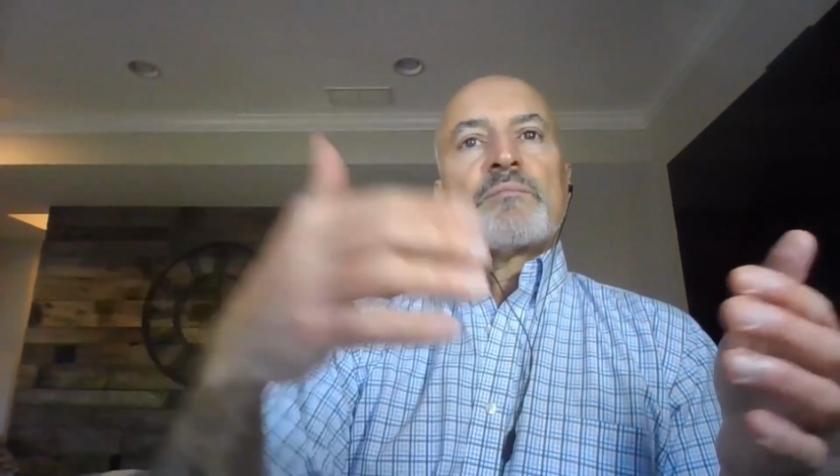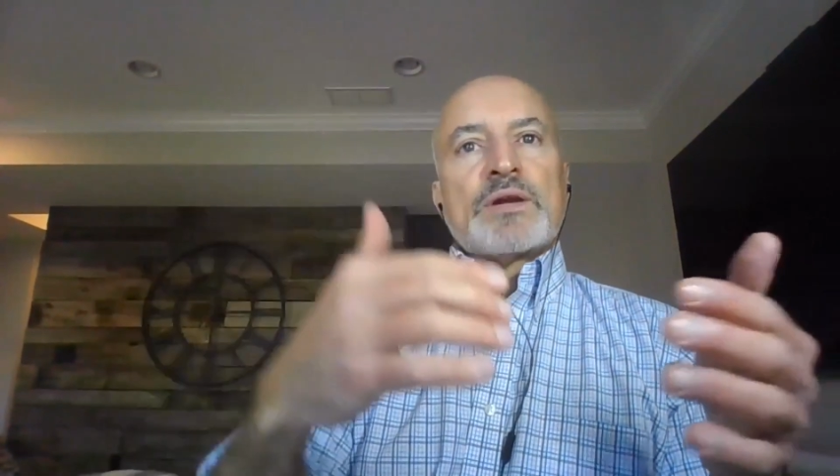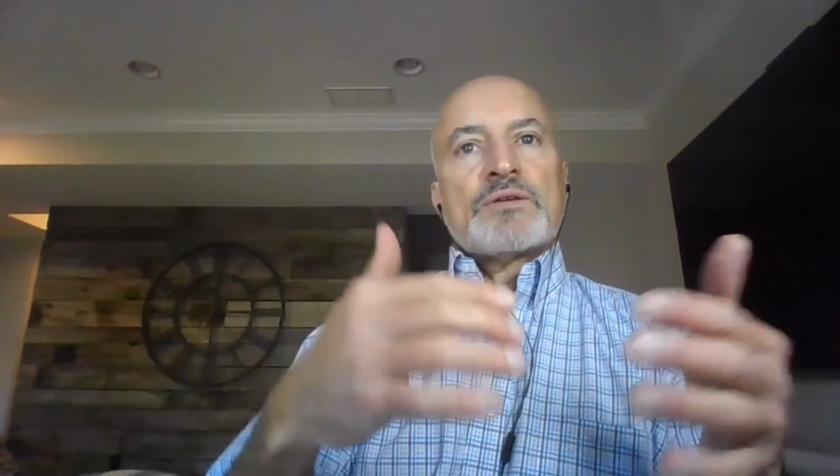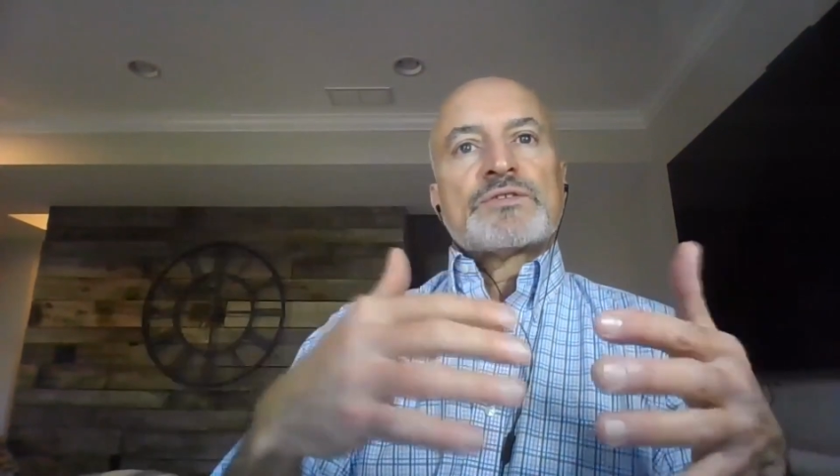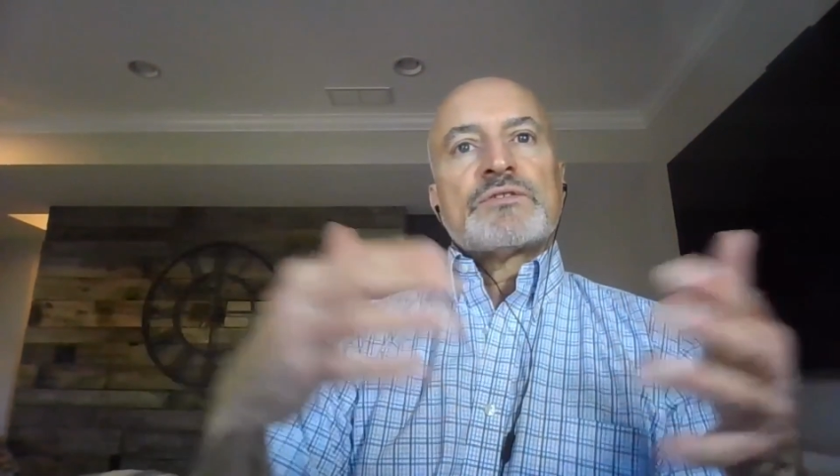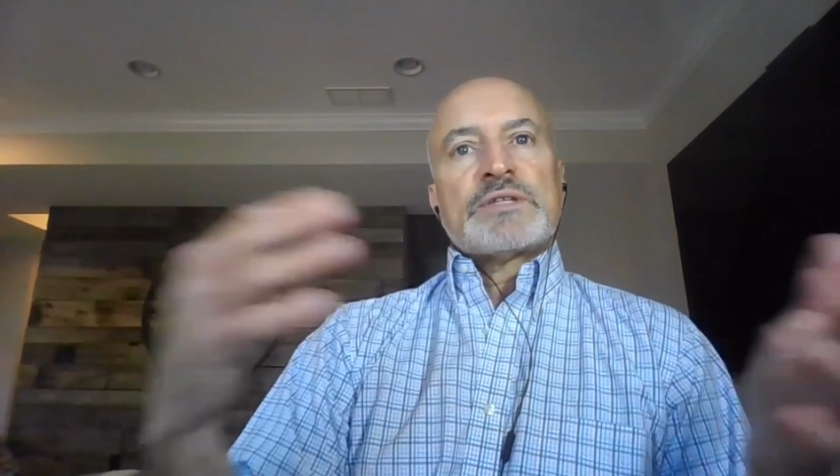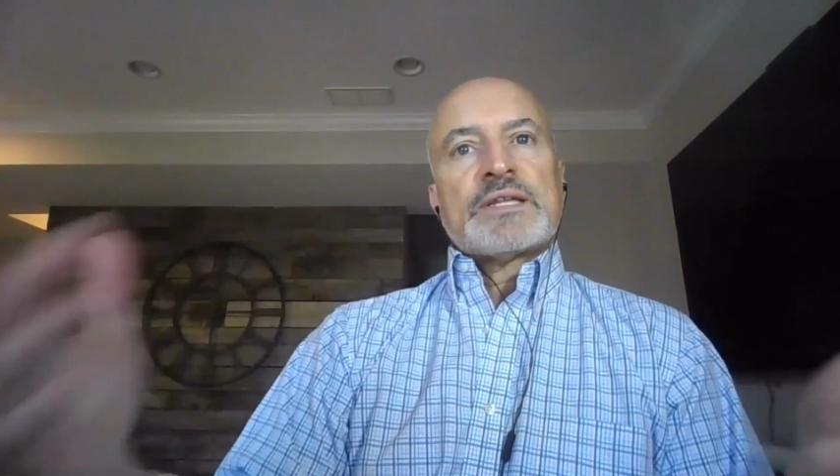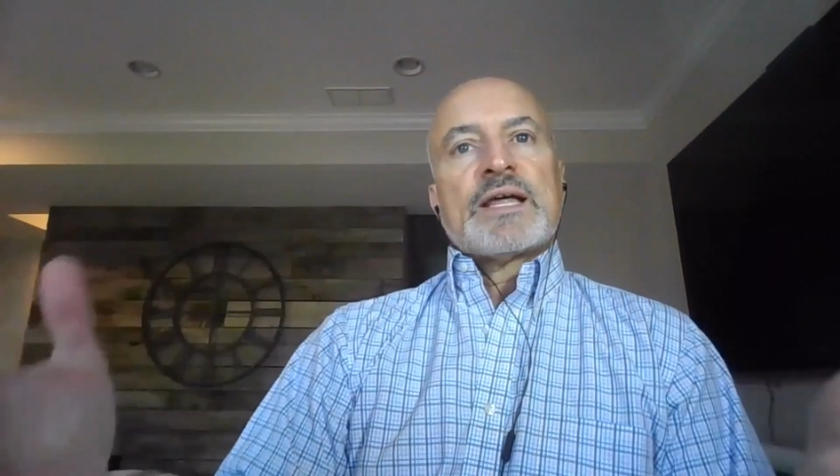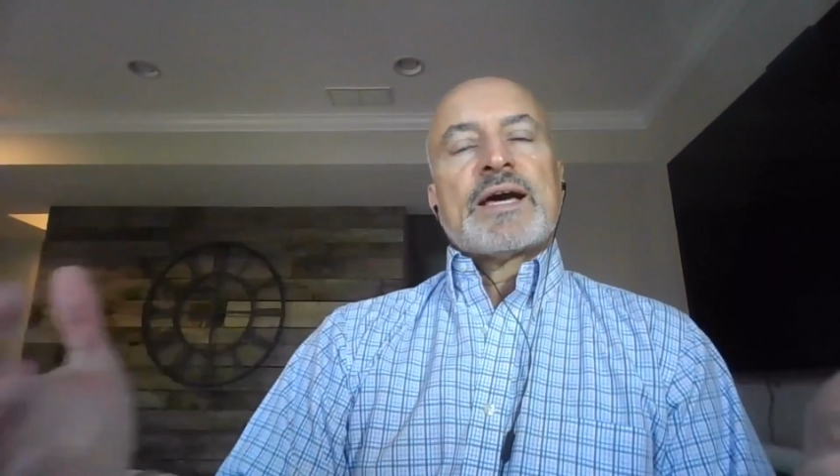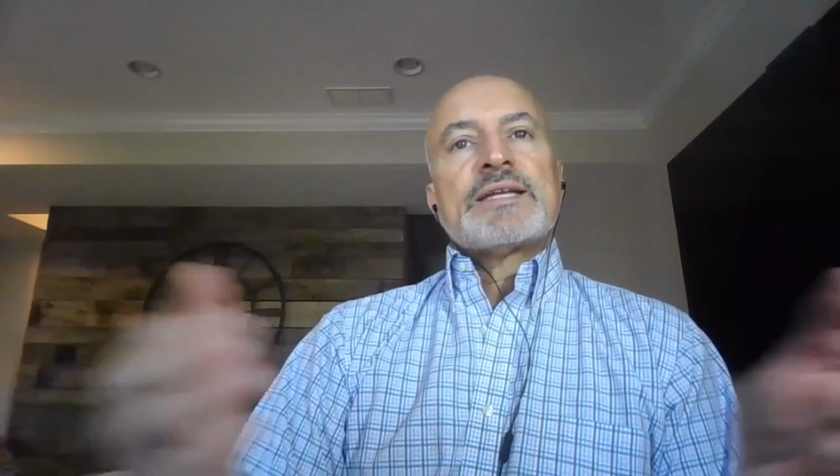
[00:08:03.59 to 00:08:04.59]
compared to
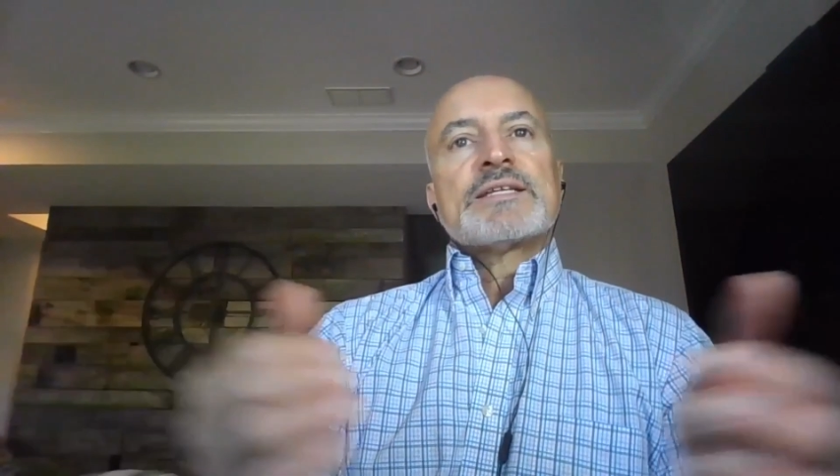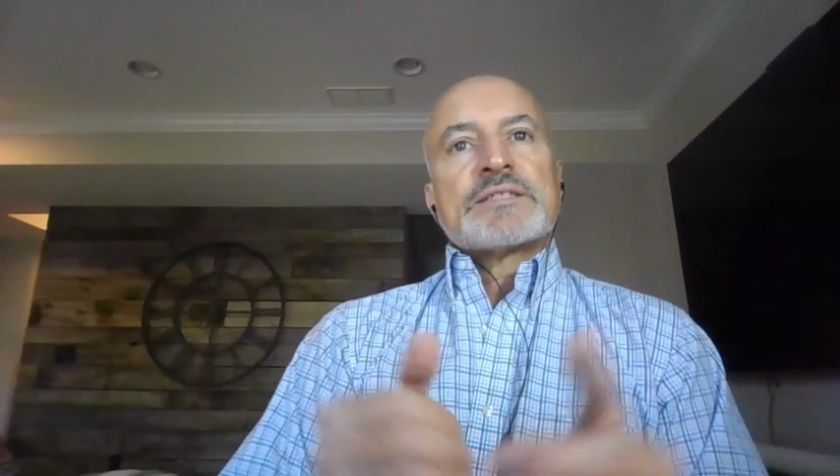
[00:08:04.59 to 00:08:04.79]
the line